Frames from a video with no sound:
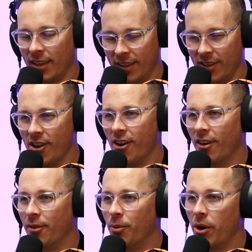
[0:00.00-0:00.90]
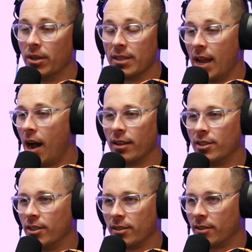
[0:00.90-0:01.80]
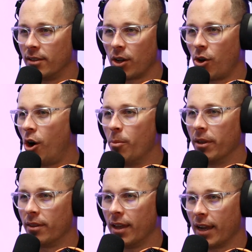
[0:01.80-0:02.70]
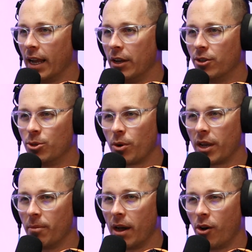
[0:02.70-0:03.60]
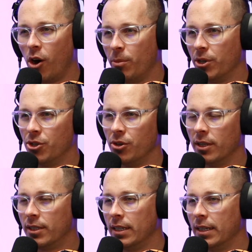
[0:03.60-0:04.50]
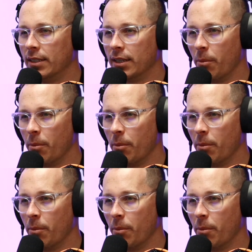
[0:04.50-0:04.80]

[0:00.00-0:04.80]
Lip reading: Yeah. Whereas now it's just the common thing. And you're talking about opportunities and